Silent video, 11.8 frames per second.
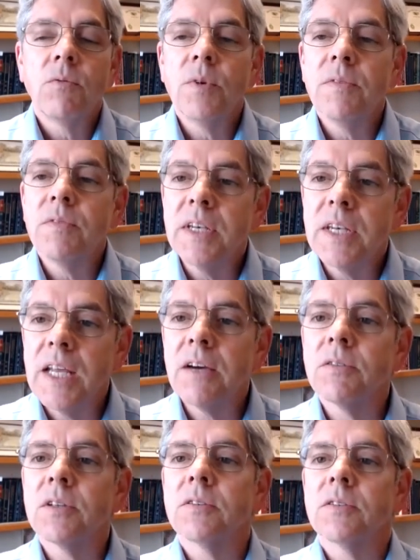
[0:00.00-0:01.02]
We've
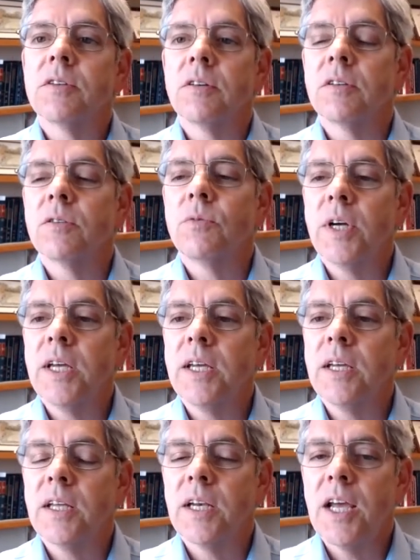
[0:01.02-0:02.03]
never turned
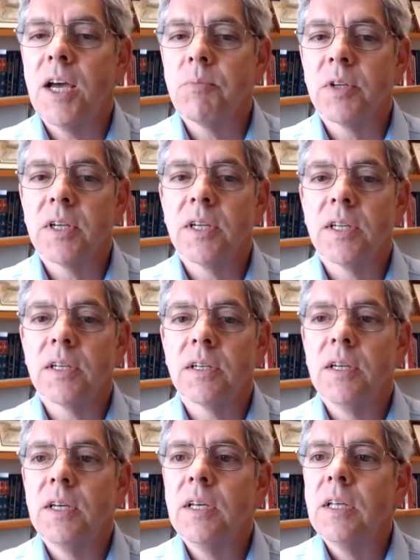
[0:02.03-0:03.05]
away an applicant
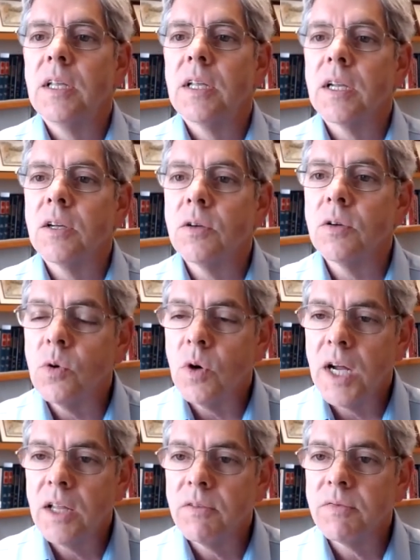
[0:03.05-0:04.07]
who
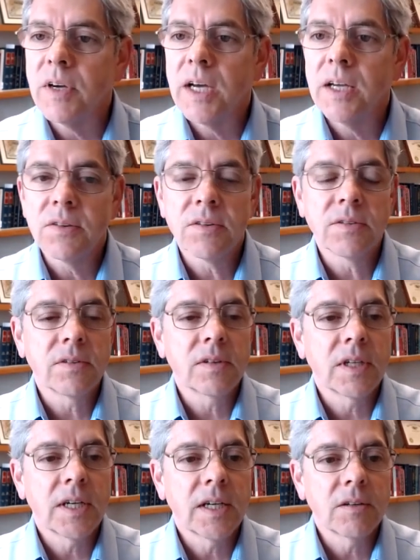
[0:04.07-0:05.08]
qualifies,
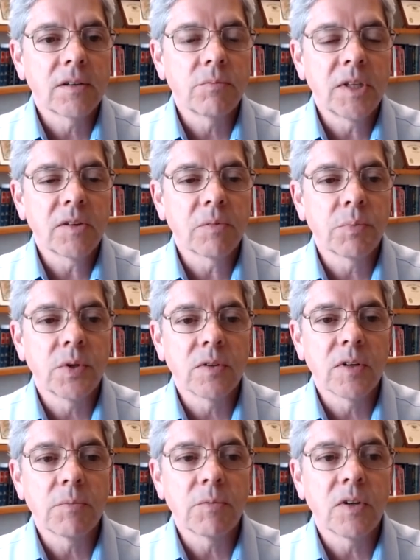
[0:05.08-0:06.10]
meets
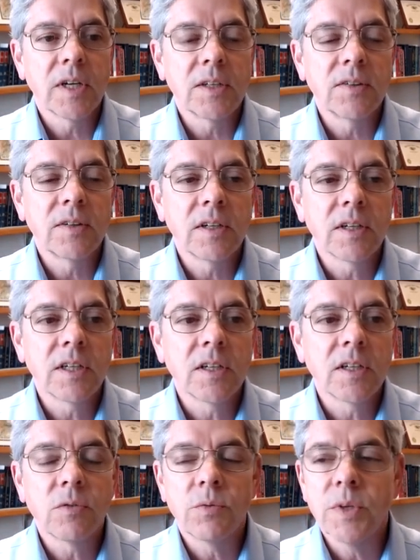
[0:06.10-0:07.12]
program
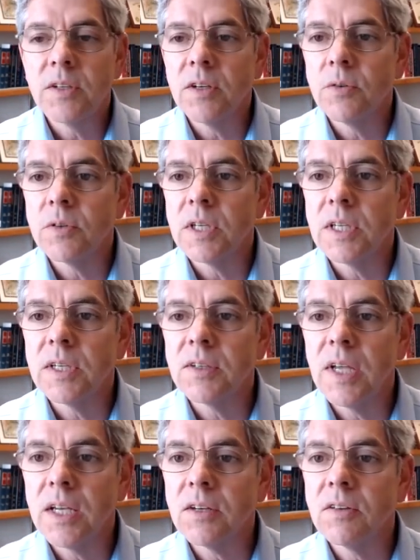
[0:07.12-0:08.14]
criteria. We don't
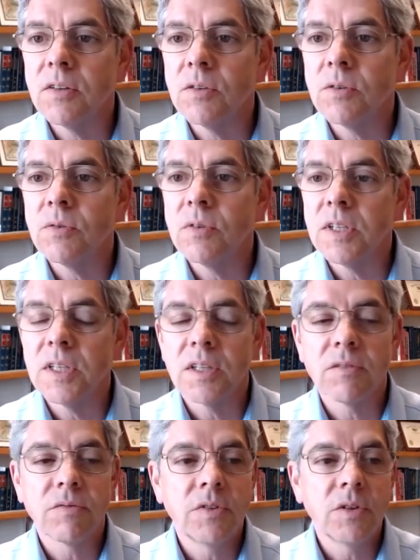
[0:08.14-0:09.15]
intend to in
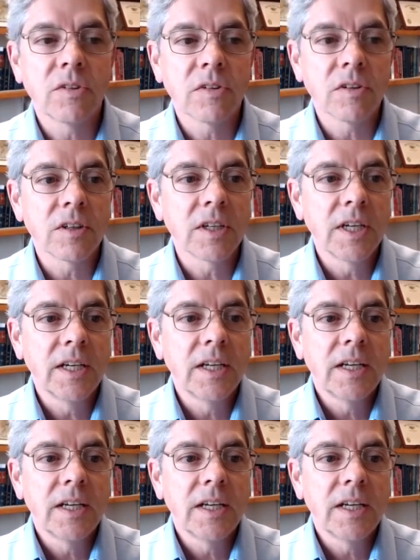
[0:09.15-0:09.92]
the future.